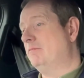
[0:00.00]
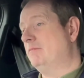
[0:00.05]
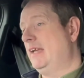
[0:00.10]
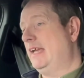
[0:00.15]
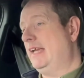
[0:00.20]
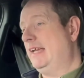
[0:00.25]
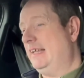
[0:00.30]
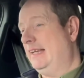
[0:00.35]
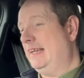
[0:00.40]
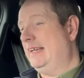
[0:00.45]

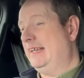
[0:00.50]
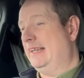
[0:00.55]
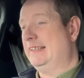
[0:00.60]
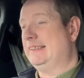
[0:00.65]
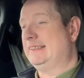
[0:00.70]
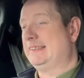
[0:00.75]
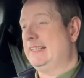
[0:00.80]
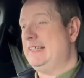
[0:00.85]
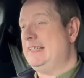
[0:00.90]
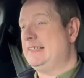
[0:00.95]

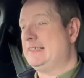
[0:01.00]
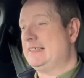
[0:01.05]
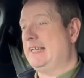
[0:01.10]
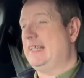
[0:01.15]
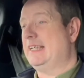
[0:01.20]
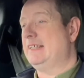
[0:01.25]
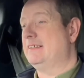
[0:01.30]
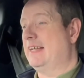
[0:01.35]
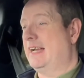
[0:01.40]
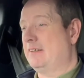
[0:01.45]
Indeed,
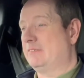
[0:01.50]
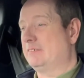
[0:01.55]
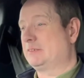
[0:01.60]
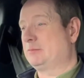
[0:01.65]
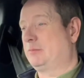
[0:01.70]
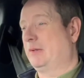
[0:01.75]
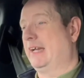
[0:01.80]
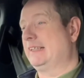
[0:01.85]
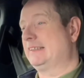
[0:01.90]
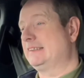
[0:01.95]
in that
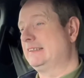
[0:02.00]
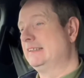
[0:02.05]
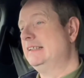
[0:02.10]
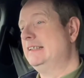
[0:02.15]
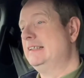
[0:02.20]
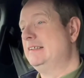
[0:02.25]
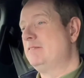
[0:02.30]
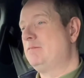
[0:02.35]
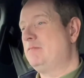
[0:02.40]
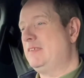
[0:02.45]
respect,
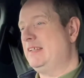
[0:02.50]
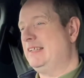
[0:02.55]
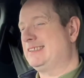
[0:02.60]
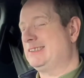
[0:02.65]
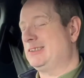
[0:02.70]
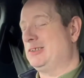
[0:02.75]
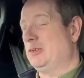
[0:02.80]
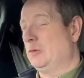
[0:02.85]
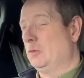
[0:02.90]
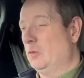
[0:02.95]

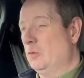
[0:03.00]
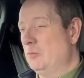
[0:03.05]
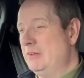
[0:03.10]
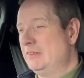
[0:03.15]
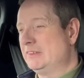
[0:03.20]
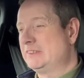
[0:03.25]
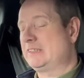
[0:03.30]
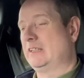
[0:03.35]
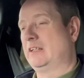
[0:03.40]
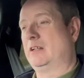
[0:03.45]
it's
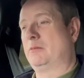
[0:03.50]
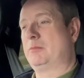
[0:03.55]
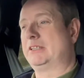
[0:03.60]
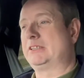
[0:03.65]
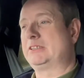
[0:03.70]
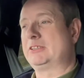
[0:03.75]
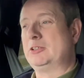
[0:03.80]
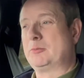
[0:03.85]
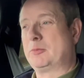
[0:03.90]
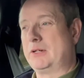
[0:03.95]
almost a little
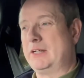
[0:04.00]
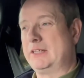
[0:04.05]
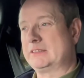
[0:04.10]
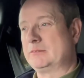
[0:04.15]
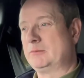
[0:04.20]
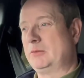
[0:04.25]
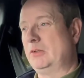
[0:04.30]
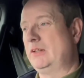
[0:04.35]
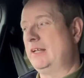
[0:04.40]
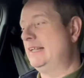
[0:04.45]
bit too
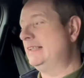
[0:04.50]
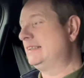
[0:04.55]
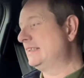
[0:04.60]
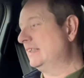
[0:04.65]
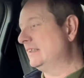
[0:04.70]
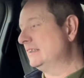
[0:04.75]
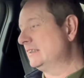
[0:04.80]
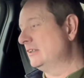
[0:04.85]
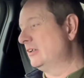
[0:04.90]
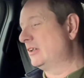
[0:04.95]
predictable. It
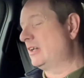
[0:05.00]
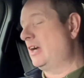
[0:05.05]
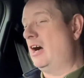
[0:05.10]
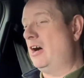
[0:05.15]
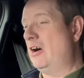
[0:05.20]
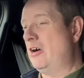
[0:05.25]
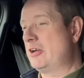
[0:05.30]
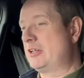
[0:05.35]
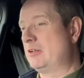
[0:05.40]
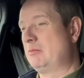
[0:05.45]
does look
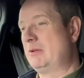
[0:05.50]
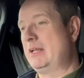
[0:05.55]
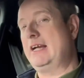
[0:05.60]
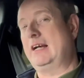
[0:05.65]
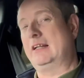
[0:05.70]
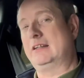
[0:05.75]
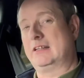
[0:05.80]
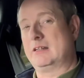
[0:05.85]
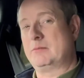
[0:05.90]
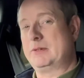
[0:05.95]
arguably
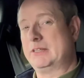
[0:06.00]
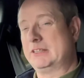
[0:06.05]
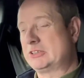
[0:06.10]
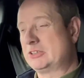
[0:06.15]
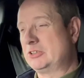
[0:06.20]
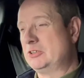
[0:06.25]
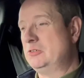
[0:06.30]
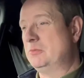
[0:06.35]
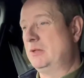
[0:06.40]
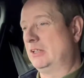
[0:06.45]
a little bit
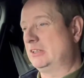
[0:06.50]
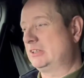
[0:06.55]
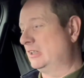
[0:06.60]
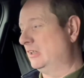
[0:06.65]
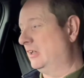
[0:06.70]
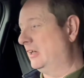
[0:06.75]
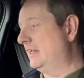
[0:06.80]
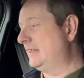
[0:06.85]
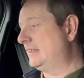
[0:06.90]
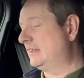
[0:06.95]
too much
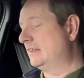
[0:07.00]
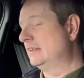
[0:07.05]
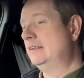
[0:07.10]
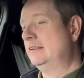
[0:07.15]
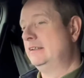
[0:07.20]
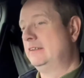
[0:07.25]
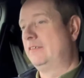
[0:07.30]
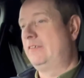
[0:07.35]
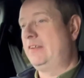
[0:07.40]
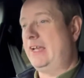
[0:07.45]
like
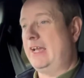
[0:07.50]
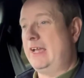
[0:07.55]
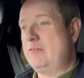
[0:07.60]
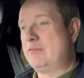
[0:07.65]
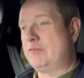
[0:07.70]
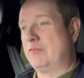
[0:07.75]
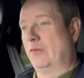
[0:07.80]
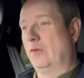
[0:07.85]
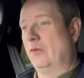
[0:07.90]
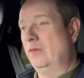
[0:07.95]
the
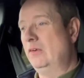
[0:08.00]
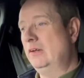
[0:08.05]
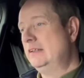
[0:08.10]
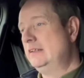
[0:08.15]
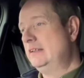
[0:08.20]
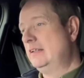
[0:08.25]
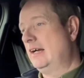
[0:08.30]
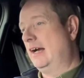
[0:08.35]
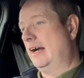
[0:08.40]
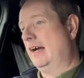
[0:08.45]

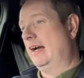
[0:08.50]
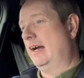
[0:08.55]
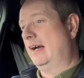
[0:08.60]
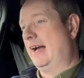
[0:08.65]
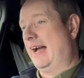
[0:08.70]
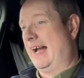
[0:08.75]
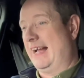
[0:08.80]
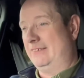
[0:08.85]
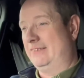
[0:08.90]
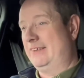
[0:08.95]

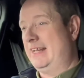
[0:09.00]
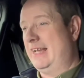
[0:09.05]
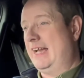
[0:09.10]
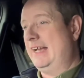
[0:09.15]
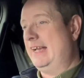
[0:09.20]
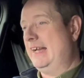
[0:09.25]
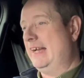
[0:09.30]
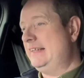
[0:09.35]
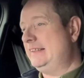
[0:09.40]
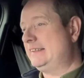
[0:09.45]
A4 and the
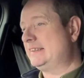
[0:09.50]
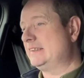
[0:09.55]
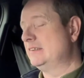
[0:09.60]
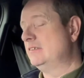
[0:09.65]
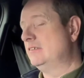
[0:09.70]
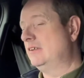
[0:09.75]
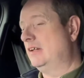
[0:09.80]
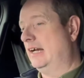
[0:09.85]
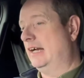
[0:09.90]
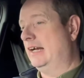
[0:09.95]

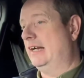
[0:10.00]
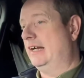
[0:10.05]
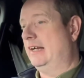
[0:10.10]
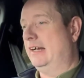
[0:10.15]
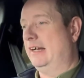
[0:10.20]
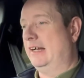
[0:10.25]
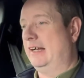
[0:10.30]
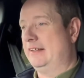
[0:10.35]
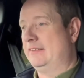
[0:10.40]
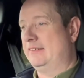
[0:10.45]

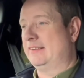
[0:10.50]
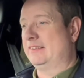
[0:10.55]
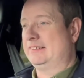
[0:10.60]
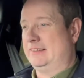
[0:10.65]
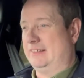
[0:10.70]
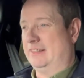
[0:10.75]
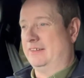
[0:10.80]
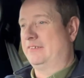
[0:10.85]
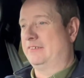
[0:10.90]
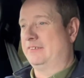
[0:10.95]
A8.
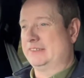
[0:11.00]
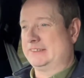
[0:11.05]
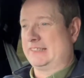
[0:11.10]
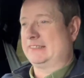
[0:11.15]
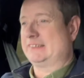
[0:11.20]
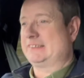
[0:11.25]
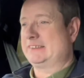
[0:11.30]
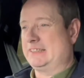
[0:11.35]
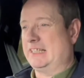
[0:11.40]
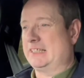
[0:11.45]
There is
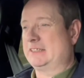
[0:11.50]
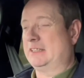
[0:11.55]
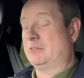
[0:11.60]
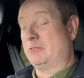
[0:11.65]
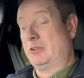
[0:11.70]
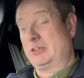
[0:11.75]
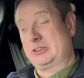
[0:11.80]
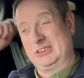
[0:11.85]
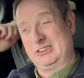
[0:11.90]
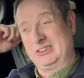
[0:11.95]
that stacking
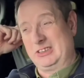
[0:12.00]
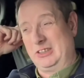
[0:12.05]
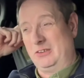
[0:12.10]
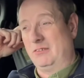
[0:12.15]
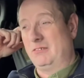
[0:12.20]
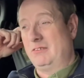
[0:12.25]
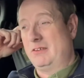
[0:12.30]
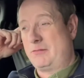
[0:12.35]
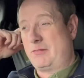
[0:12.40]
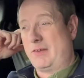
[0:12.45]
Russian
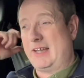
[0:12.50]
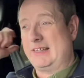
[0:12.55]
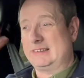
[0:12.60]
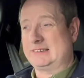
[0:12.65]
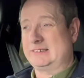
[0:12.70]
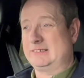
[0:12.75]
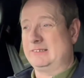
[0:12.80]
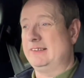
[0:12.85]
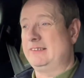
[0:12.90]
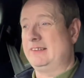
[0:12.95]
doll
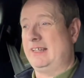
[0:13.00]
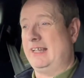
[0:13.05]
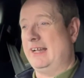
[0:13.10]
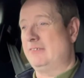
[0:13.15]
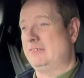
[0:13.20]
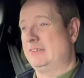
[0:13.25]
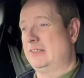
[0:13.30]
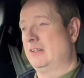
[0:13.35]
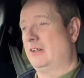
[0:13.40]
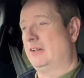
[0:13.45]
effect in the
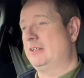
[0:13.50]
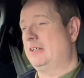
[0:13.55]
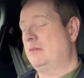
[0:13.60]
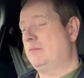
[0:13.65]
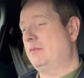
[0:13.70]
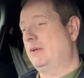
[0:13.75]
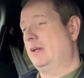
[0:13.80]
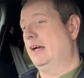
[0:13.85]
Audi lineup,